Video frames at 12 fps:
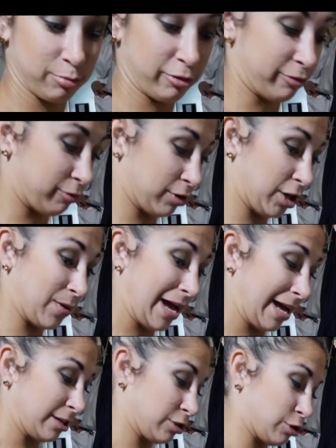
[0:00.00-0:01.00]
before you
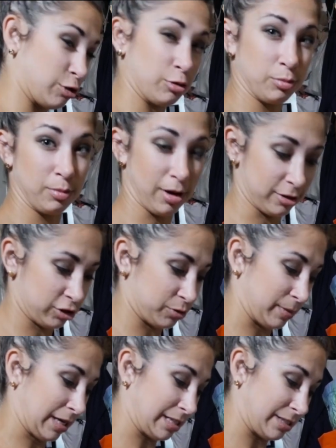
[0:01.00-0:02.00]
add too much,
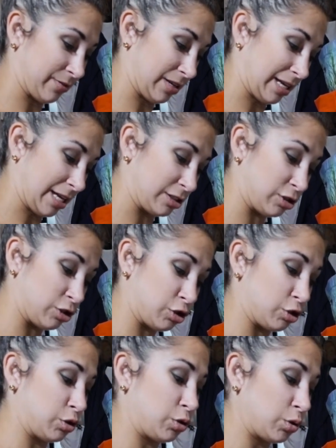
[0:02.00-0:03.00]
because if it gets
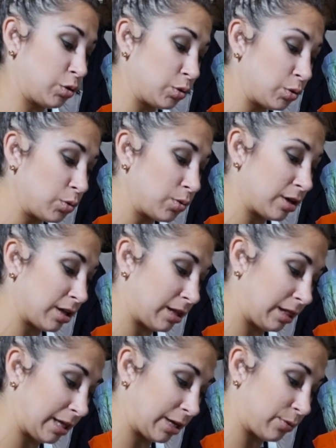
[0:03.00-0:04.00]
too
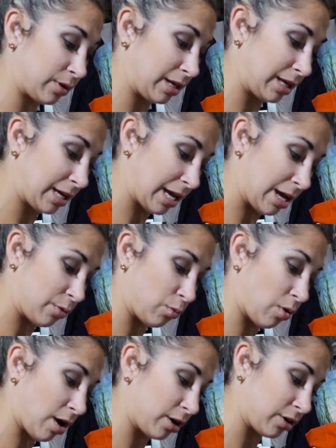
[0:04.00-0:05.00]
liquidy
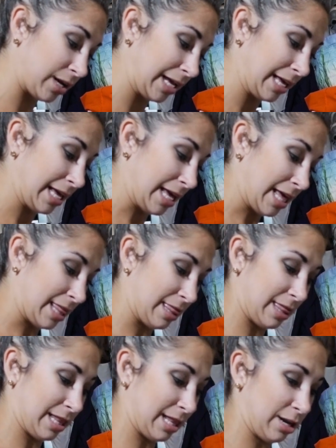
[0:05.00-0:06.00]
and watery,
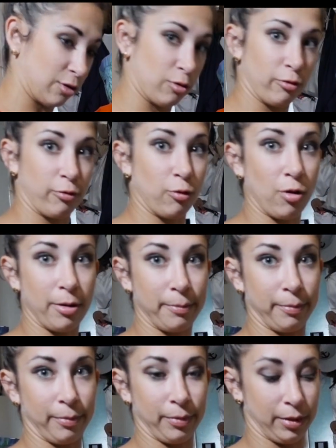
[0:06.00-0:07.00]
then they don't form
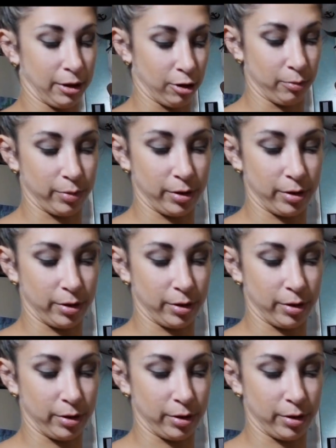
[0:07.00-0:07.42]
little